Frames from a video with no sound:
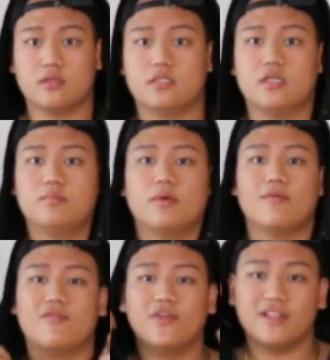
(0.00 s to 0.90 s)
Zip up
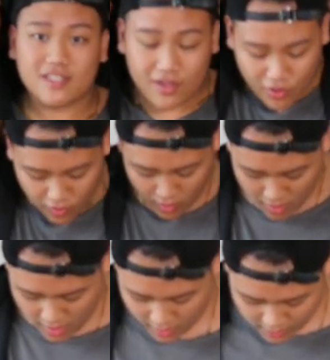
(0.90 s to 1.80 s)
fits
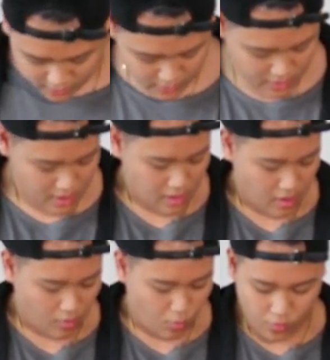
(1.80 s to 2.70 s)
nice.
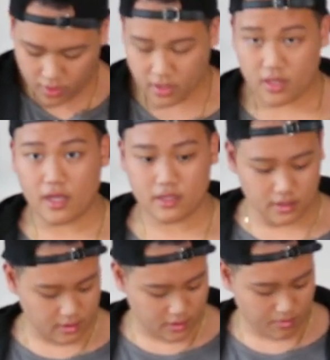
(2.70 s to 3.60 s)
I really like
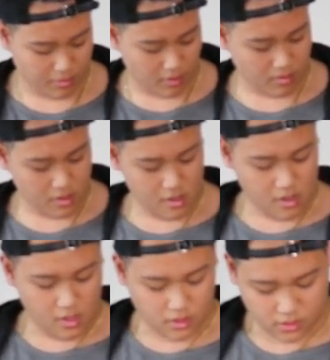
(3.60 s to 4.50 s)
this zip up.
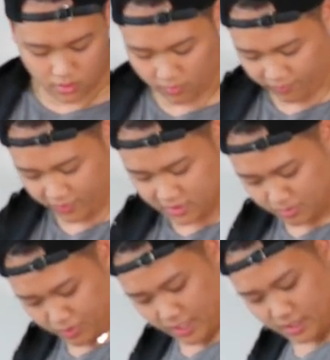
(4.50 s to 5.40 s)
So first
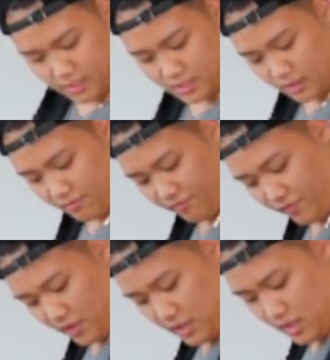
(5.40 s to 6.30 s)
impressions on the
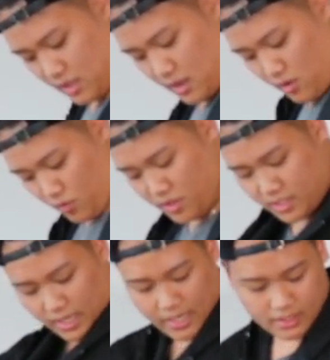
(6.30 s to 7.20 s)
fit, really
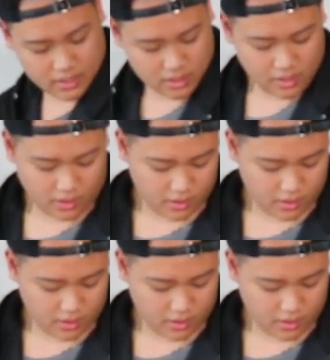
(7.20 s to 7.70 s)
nice